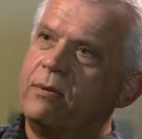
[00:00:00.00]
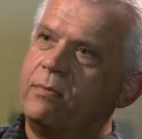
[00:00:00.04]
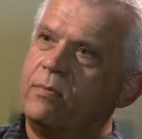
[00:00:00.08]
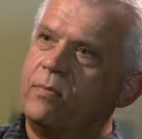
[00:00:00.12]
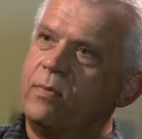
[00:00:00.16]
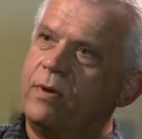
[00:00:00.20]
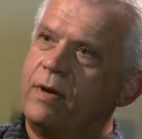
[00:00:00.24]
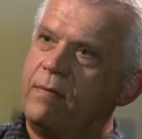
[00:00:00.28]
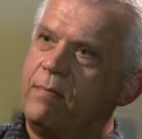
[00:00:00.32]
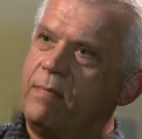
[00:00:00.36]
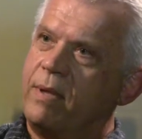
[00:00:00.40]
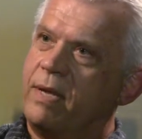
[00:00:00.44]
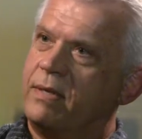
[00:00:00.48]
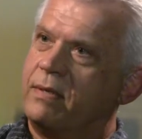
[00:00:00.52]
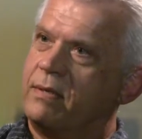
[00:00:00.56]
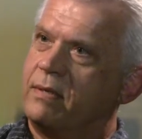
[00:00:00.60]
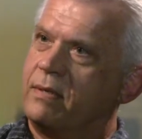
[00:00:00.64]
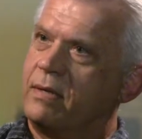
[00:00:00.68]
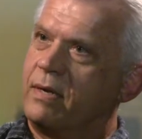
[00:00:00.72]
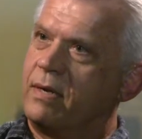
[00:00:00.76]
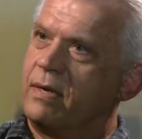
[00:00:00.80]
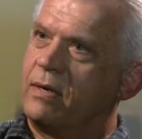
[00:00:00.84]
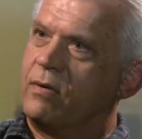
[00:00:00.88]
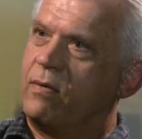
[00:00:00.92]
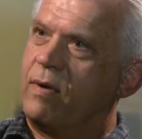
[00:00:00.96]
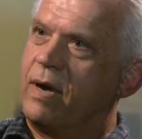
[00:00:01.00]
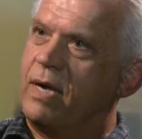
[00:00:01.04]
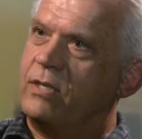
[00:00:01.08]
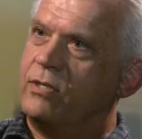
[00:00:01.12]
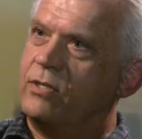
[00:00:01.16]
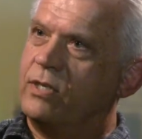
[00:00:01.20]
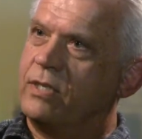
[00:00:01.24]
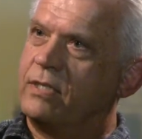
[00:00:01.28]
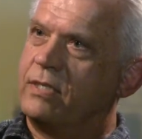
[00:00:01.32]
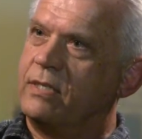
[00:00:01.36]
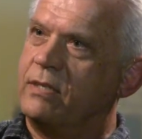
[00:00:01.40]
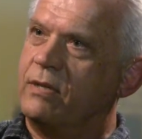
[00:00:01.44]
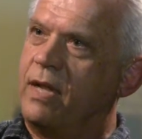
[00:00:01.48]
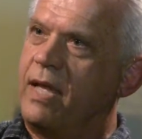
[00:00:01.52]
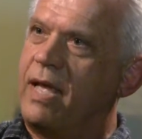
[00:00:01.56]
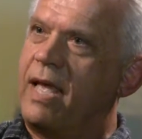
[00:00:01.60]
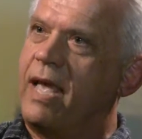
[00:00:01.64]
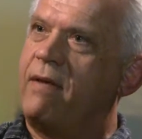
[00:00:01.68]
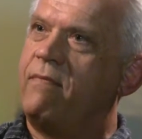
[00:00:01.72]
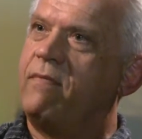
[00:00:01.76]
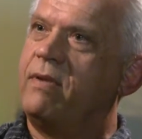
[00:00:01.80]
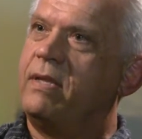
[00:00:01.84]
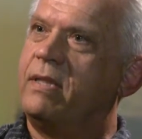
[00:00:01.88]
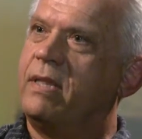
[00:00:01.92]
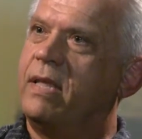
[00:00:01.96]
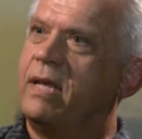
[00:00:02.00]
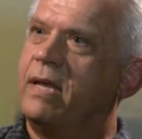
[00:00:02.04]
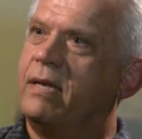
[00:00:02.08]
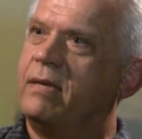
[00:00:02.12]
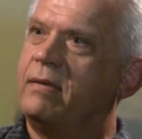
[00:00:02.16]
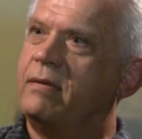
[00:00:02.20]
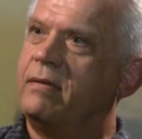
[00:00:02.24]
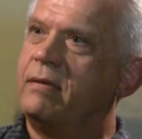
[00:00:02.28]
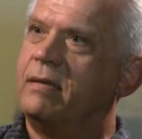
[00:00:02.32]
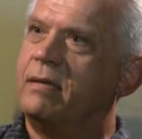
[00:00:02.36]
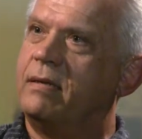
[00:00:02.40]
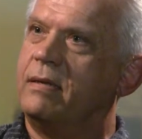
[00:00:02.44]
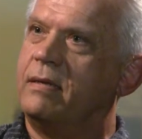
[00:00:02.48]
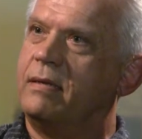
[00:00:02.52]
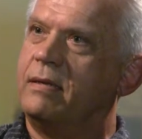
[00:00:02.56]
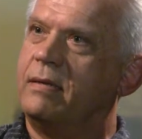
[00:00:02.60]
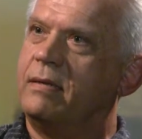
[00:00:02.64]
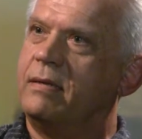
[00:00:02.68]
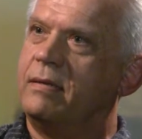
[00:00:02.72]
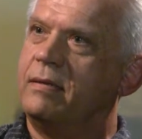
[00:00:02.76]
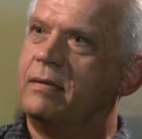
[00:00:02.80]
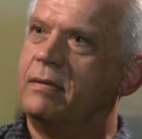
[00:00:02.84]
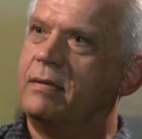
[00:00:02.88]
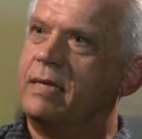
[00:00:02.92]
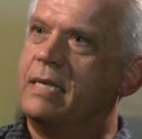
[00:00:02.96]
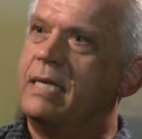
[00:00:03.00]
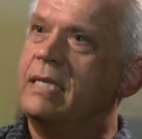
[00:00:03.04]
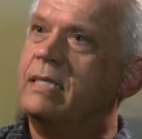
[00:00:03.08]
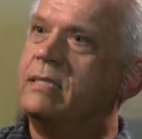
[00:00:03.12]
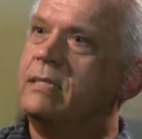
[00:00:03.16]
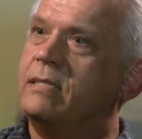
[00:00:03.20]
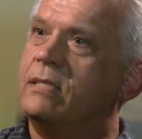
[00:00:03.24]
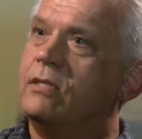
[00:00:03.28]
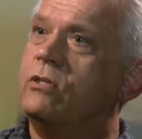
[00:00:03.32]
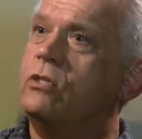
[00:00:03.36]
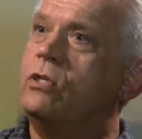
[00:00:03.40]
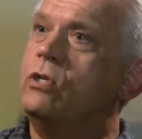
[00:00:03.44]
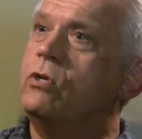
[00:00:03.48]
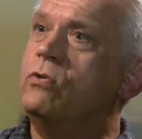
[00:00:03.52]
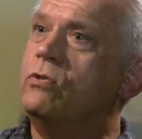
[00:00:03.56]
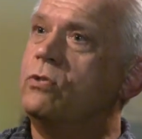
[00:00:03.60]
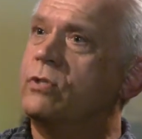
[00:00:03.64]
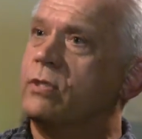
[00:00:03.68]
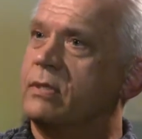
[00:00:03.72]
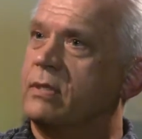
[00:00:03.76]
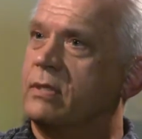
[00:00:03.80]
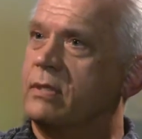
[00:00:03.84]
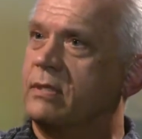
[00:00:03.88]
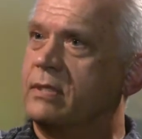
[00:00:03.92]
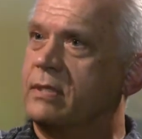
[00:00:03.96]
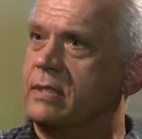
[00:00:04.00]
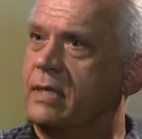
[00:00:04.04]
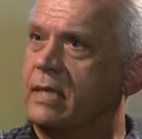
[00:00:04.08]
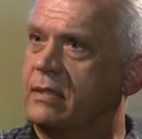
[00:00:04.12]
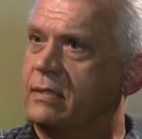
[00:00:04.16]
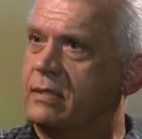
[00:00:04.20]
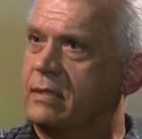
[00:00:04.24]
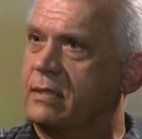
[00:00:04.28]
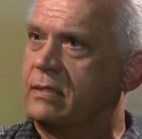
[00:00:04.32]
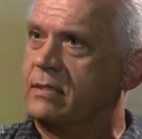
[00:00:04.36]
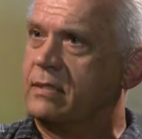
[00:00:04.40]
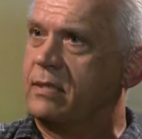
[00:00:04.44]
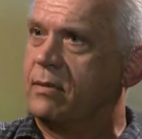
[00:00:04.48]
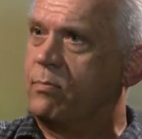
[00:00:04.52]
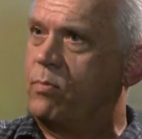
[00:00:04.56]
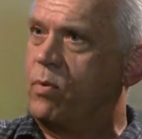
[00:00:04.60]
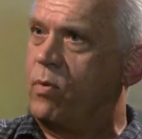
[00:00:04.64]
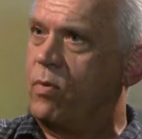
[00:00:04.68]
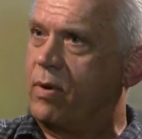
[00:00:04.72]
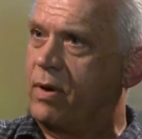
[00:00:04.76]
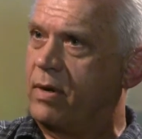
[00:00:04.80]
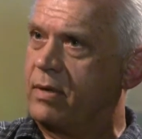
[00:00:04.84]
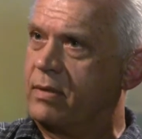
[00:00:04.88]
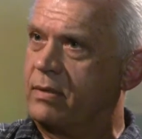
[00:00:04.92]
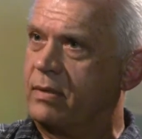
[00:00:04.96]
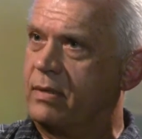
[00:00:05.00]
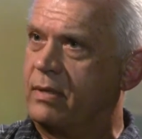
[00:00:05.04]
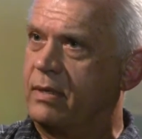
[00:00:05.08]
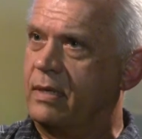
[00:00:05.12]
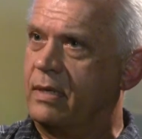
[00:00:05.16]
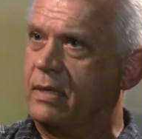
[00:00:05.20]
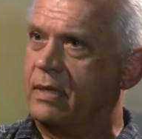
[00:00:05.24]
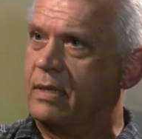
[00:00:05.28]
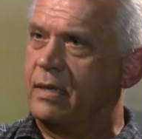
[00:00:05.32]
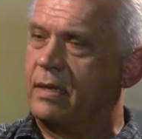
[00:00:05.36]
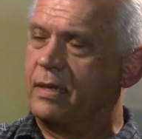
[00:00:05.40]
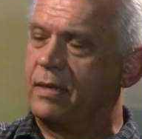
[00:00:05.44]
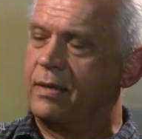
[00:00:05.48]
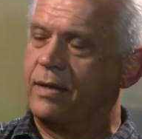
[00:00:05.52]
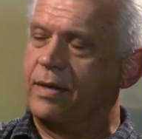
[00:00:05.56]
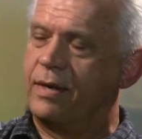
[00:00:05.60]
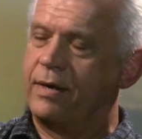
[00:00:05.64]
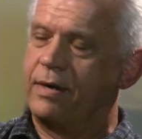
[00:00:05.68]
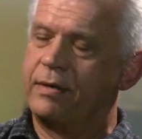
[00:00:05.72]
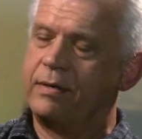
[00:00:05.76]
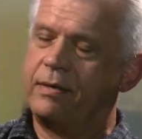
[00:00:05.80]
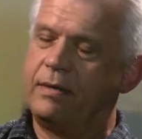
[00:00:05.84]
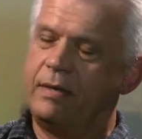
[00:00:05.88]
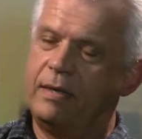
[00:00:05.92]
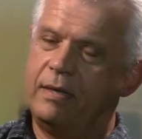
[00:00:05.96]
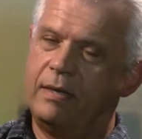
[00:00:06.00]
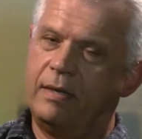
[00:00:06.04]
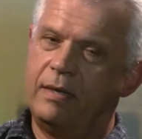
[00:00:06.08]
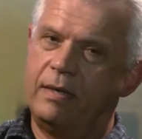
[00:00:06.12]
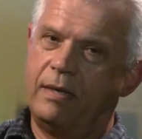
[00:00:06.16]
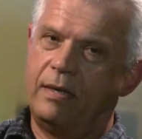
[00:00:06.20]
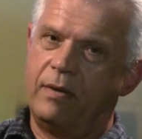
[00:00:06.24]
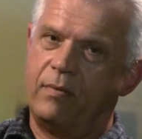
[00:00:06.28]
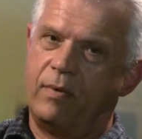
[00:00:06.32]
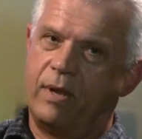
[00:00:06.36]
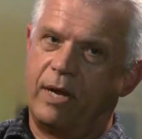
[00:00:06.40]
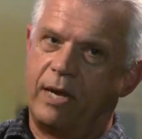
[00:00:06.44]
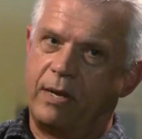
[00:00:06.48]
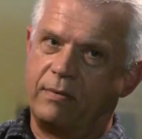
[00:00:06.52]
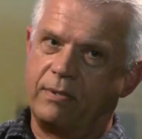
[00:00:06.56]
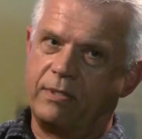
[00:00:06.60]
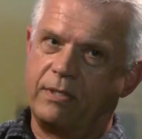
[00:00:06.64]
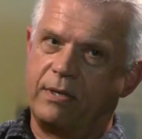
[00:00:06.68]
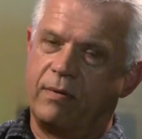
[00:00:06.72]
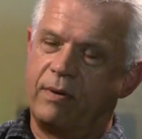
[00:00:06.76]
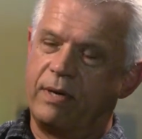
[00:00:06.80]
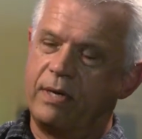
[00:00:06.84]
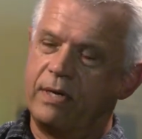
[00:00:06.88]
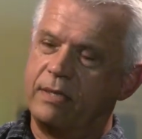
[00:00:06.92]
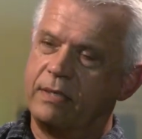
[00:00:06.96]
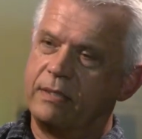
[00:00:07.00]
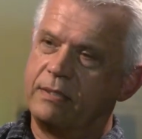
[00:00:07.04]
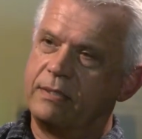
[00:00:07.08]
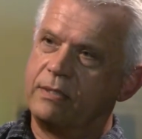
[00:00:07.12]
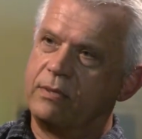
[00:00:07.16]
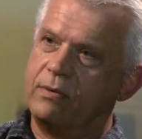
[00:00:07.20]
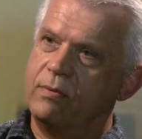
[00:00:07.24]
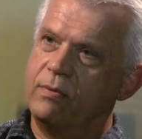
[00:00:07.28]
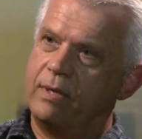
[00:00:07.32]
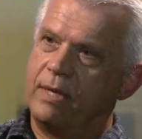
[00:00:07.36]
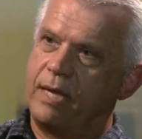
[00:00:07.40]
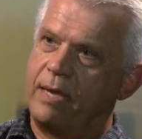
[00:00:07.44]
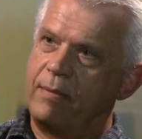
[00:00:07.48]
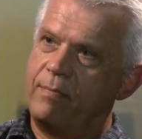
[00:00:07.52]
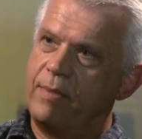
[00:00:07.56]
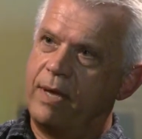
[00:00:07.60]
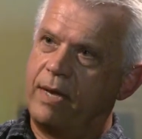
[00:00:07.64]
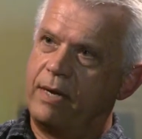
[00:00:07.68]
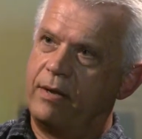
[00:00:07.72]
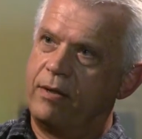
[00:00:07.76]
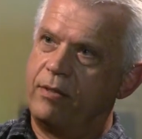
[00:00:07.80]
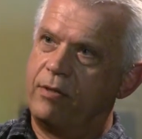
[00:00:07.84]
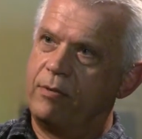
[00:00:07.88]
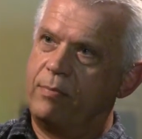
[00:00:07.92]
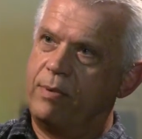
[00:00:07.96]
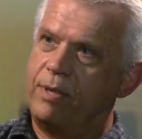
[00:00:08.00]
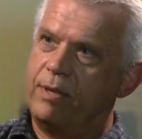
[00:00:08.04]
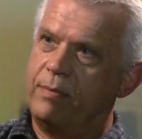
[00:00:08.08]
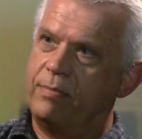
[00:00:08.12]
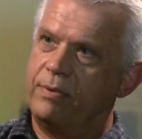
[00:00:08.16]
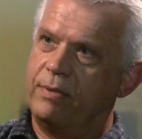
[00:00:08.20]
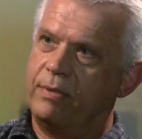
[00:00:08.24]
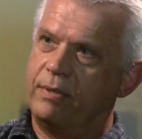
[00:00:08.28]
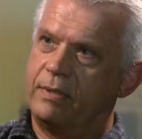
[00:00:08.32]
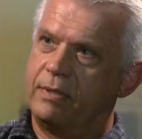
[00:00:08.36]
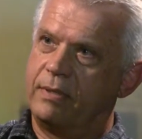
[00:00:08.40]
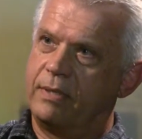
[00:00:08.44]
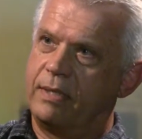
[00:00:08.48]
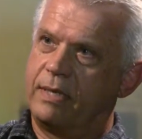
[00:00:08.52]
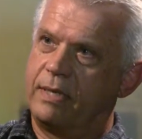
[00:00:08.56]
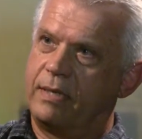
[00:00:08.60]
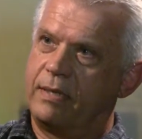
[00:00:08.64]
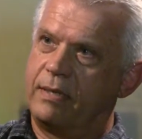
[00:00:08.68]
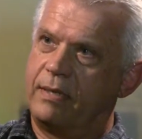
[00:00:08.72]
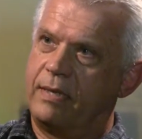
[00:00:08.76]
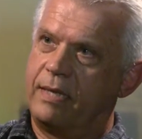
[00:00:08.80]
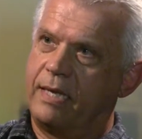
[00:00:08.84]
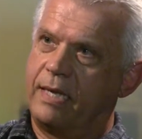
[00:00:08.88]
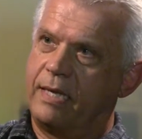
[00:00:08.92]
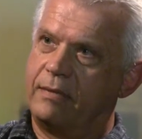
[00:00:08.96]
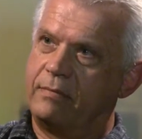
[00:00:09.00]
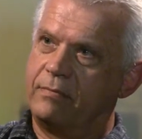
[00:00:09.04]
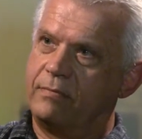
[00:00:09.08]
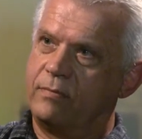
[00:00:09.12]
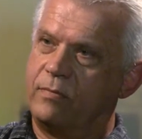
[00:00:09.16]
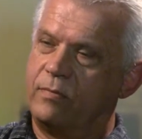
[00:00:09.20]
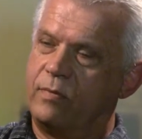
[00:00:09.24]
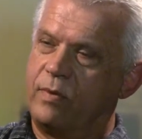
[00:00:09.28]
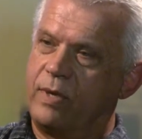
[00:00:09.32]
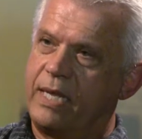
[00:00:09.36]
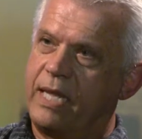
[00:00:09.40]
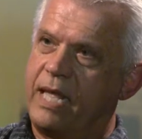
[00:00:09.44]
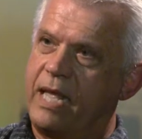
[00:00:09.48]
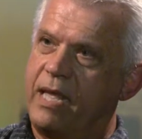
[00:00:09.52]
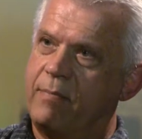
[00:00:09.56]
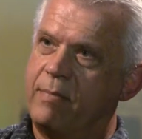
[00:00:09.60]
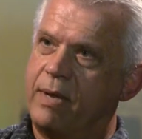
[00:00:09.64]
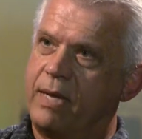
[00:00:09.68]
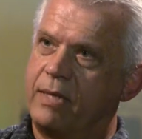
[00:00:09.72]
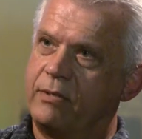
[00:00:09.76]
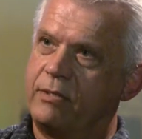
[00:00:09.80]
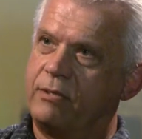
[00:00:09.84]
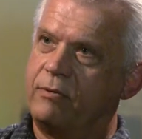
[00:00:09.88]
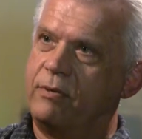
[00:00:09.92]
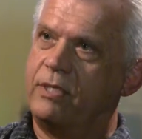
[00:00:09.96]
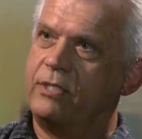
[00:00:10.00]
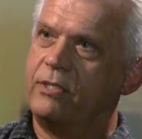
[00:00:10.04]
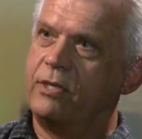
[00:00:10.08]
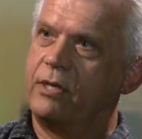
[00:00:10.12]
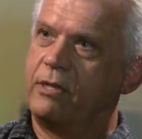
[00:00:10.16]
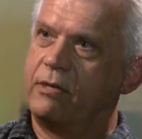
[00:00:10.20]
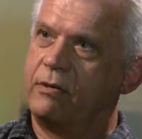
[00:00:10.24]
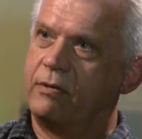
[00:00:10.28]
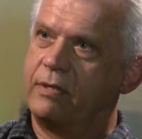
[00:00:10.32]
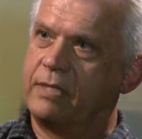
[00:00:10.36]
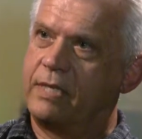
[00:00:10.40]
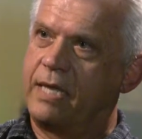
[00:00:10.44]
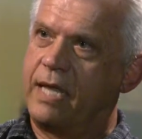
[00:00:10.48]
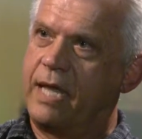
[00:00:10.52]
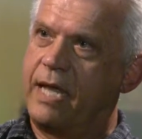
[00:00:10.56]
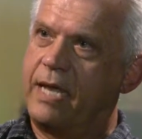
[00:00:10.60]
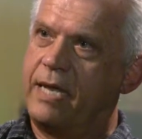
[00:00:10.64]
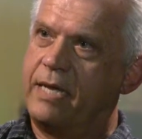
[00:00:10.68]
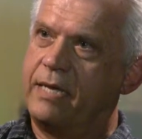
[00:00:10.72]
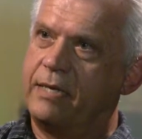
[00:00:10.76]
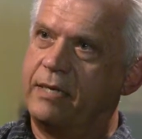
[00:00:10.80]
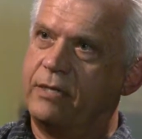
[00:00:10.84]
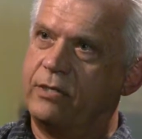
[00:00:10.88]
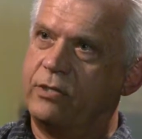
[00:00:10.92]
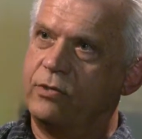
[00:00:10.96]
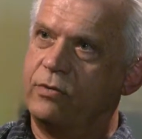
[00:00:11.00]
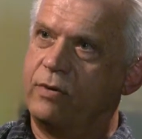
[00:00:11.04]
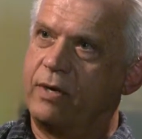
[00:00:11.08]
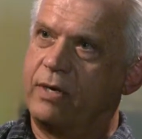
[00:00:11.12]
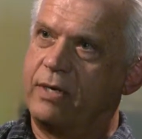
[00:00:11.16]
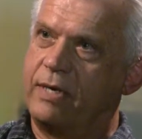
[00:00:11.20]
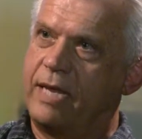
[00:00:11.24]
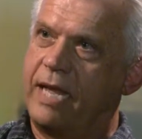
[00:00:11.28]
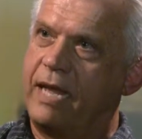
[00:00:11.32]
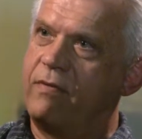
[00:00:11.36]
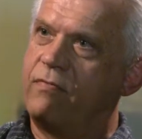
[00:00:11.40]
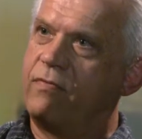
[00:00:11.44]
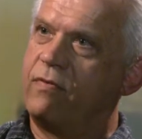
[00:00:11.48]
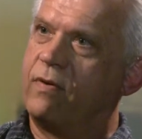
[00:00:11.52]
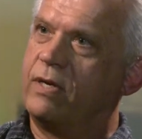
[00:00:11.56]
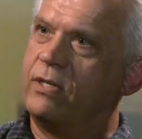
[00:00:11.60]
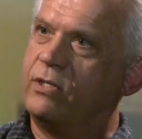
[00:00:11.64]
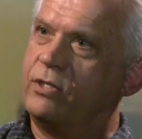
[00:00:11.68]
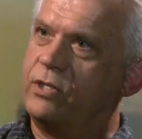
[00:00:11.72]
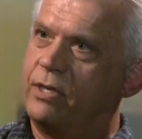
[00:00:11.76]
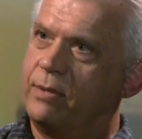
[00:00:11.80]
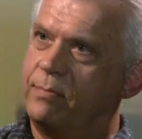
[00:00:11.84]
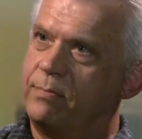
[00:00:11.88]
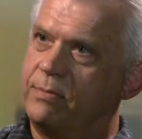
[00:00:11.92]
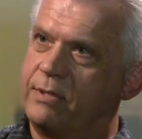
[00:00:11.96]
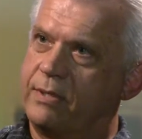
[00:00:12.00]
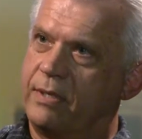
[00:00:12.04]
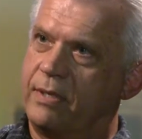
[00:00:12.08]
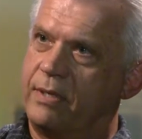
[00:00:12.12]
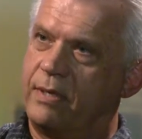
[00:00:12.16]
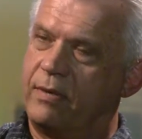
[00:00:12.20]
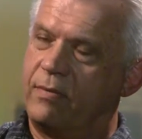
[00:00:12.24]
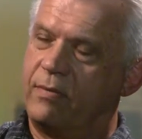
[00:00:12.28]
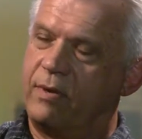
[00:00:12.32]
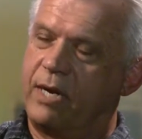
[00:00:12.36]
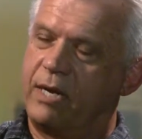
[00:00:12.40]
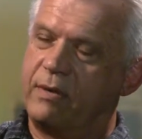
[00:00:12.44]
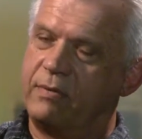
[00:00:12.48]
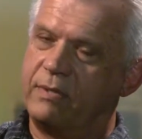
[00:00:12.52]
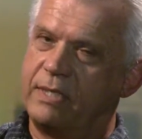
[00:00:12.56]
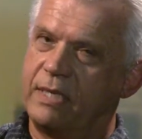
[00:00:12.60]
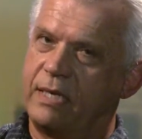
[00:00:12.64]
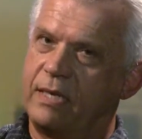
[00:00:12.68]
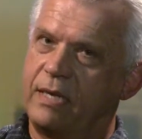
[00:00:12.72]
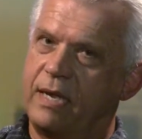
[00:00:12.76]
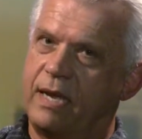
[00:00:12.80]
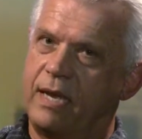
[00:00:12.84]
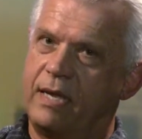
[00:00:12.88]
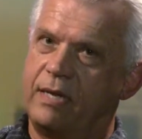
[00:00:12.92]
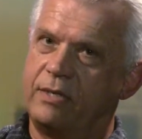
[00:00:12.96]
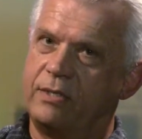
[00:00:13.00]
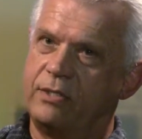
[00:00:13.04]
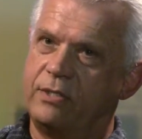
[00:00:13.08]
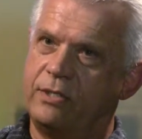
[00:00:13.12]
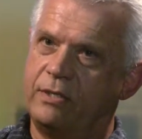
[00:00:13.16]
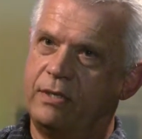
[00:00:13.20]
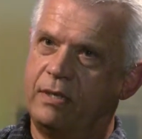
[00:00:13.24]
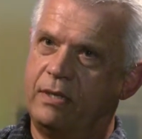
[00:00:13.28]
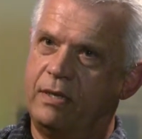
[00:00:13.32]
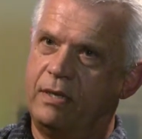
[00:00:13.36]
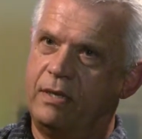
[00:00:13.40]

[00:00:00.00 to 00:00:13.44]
would have been great just having that institutional sense of support there. When I was going to school, I'd met other people that we came out to each other as gay and enjoyed gay friendships when I was in college.